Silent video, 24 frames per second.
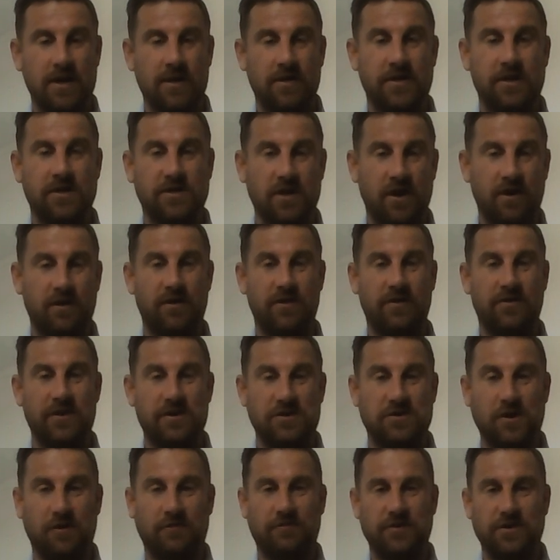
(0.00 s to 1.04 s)

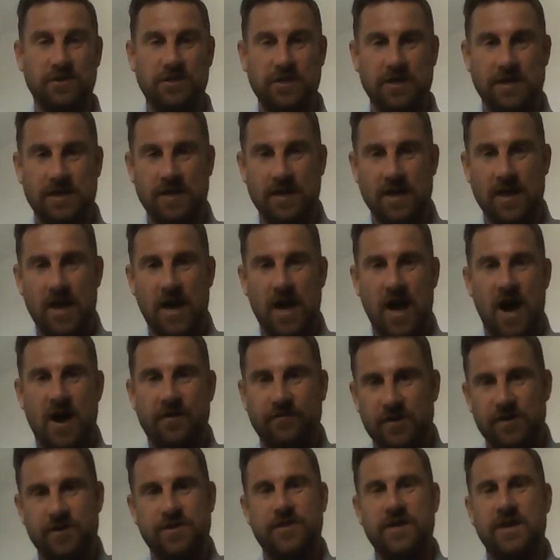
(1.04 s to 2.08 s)
there's obviously
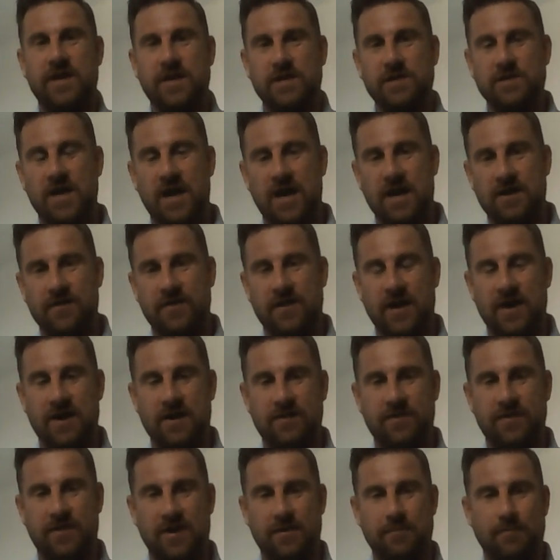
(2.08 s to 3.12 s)
other things that
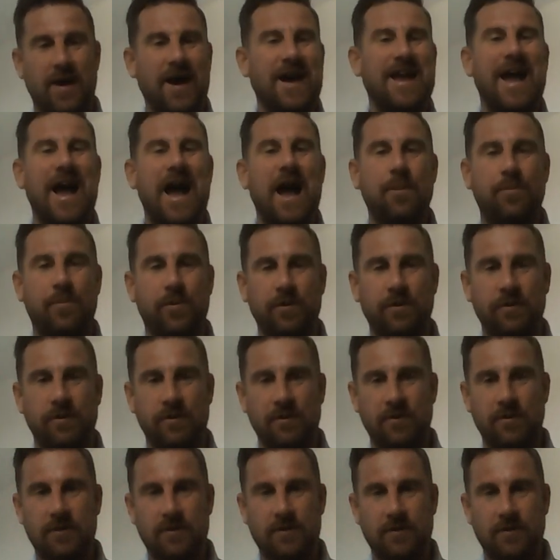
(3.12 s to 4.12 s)
may happen